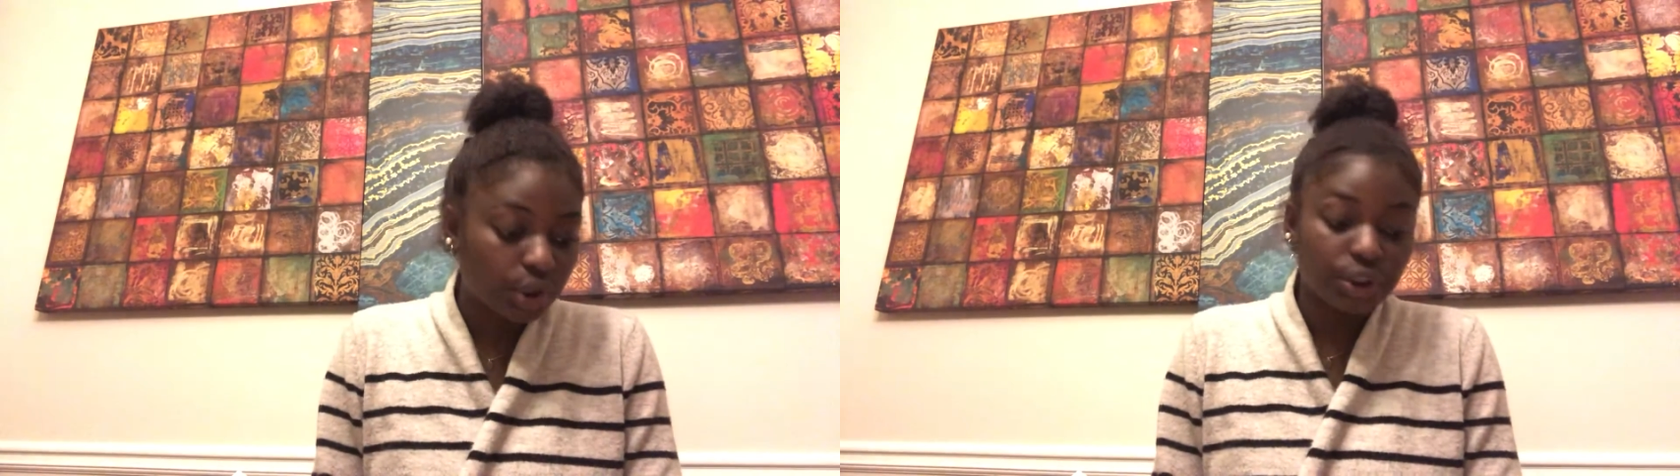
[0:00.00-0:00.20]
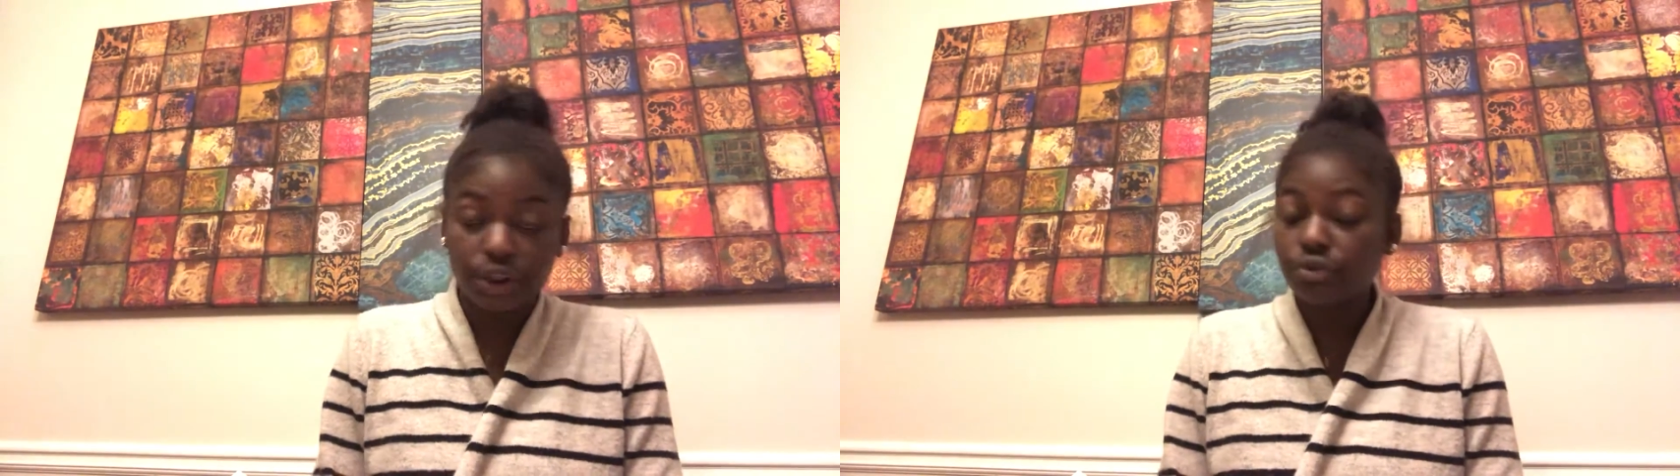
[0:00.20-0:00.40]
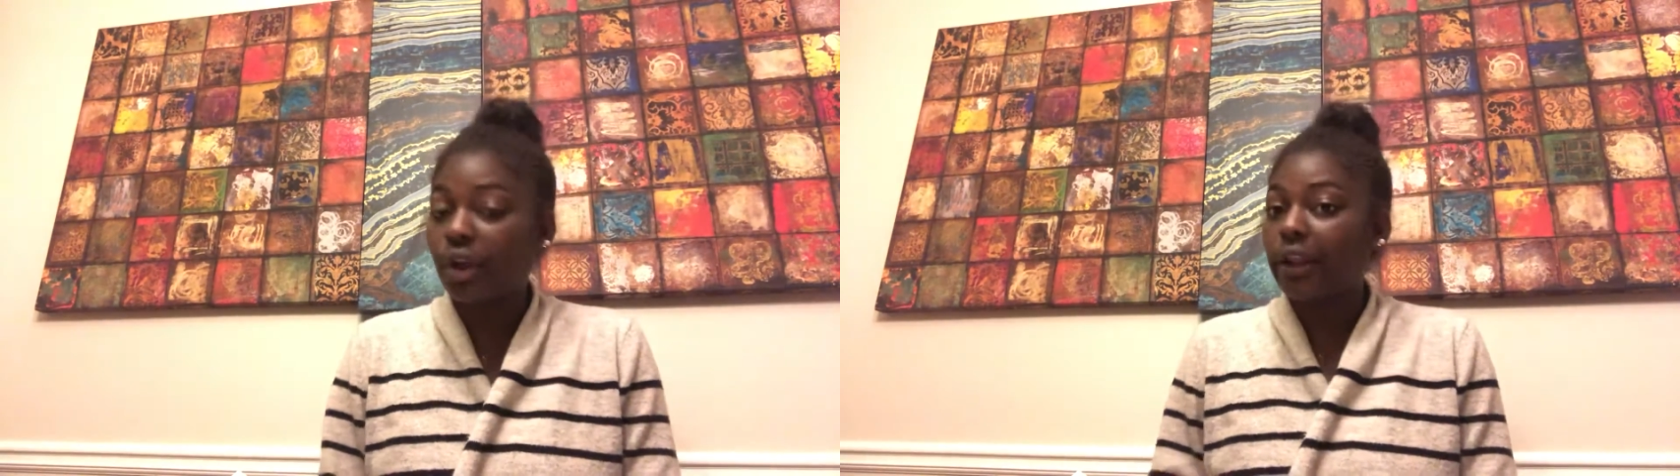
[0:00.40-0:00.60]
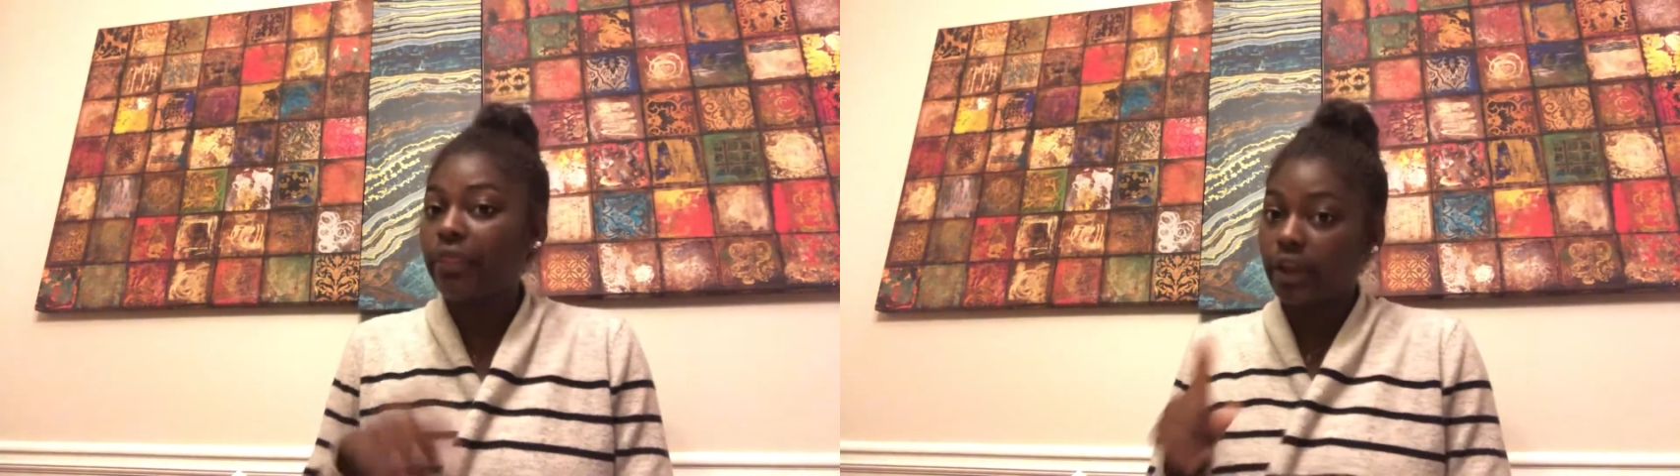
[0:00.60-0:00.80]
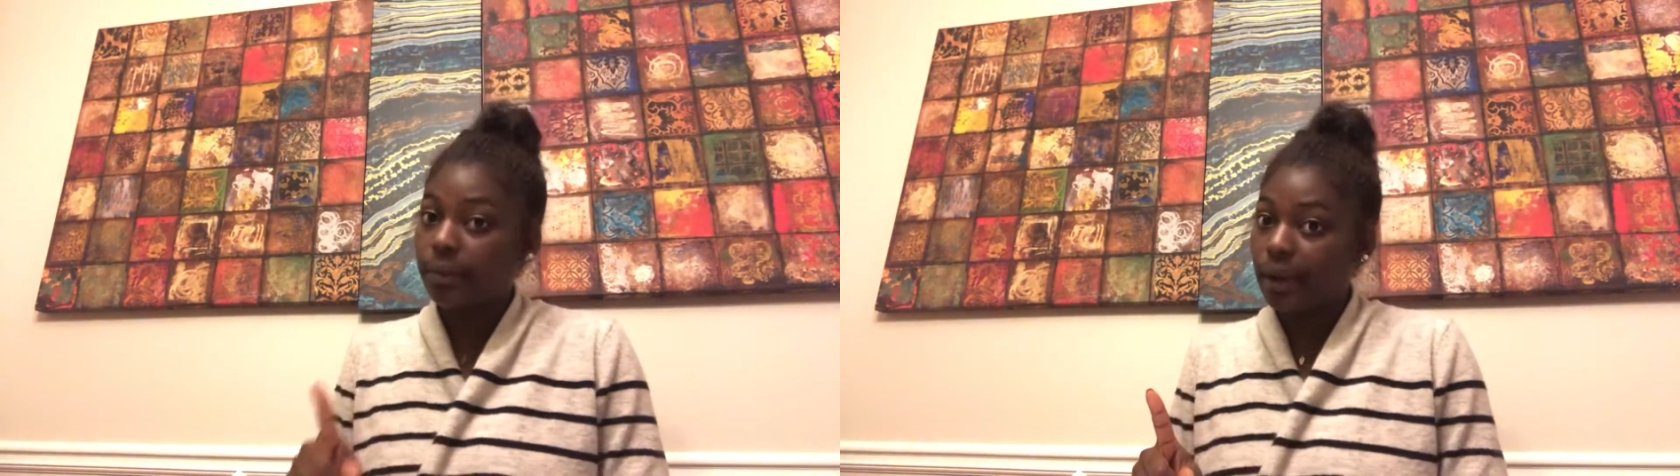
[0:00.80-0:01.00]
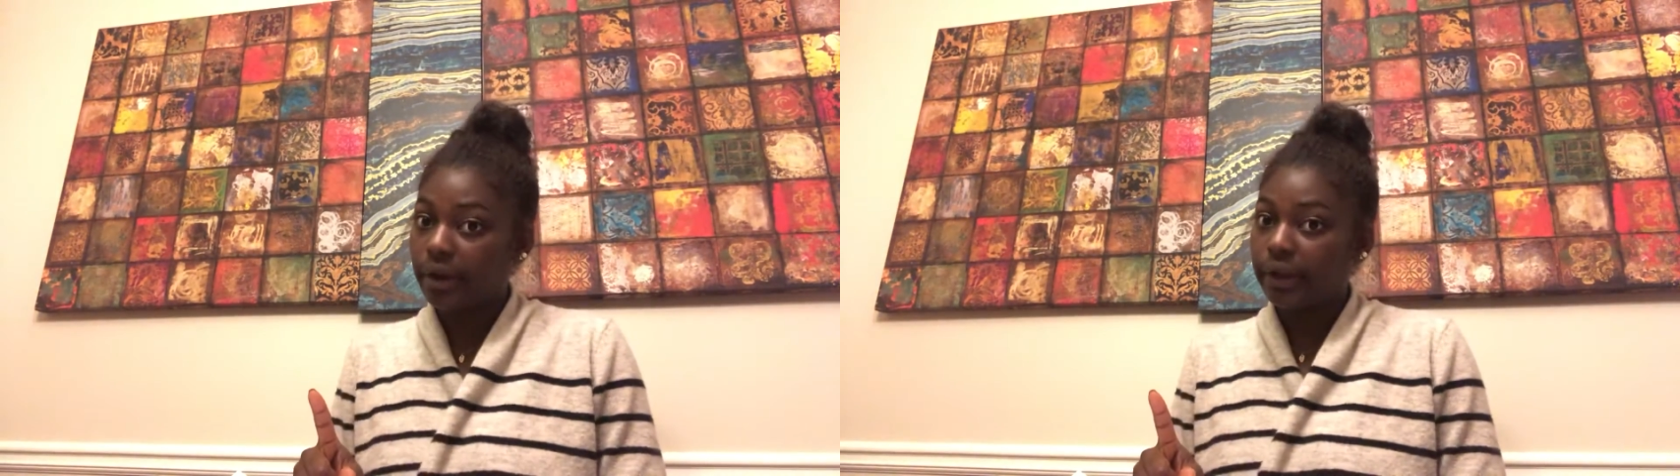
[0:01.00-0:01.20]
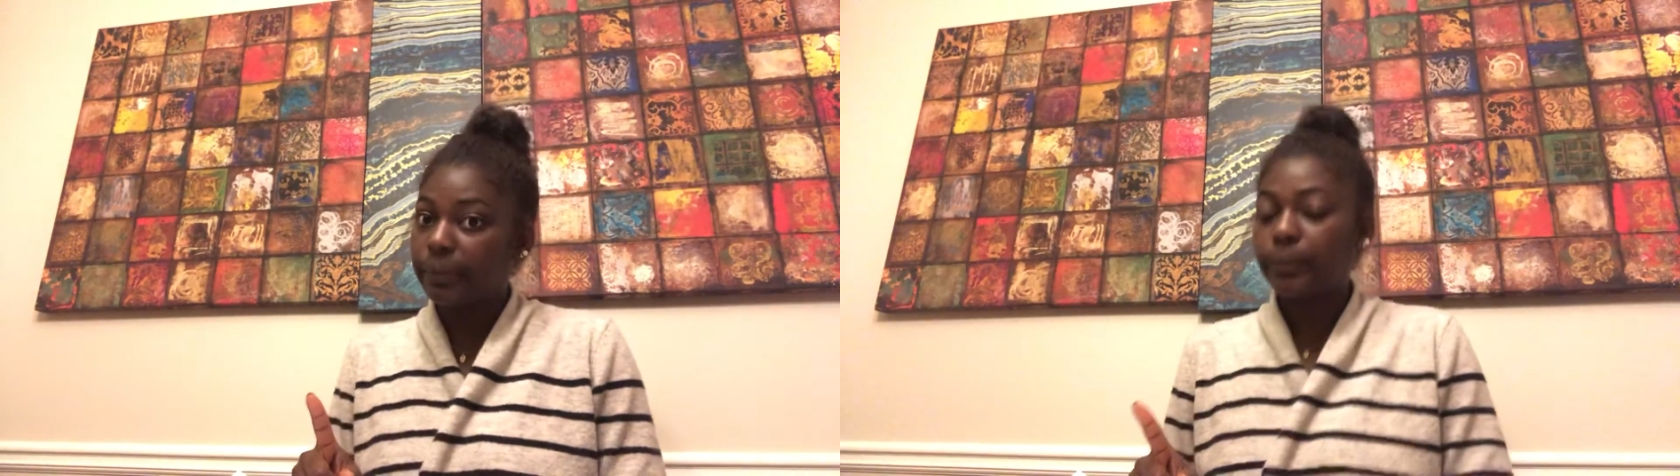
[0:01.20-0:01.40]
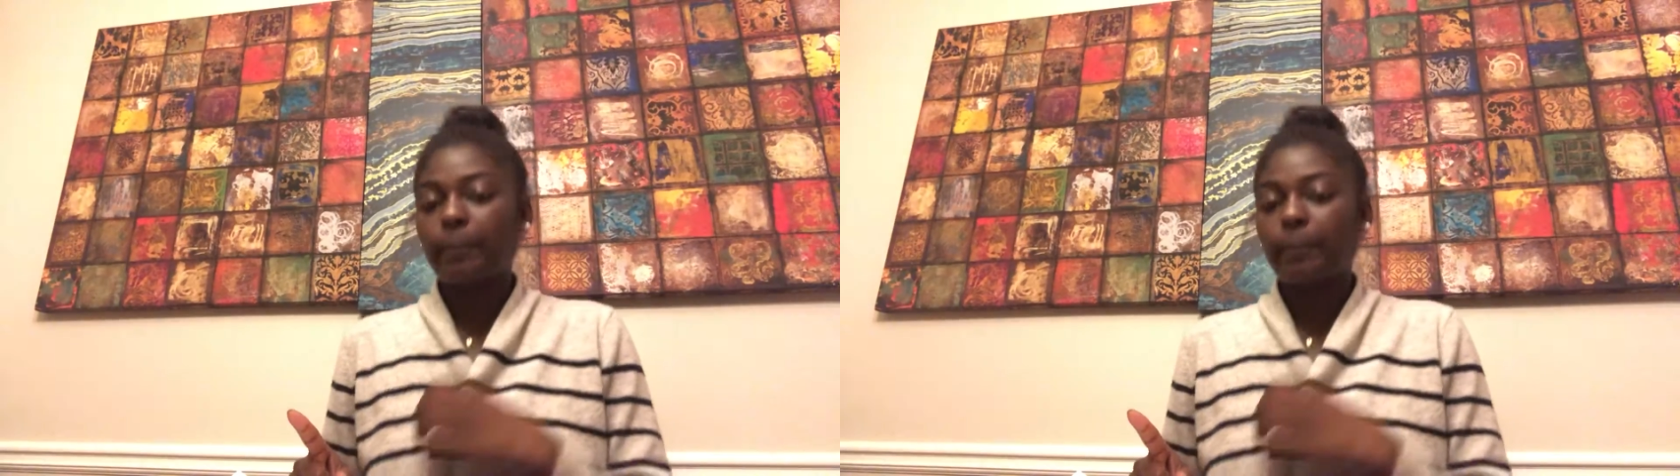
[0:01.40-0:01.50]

and don't try to think about it.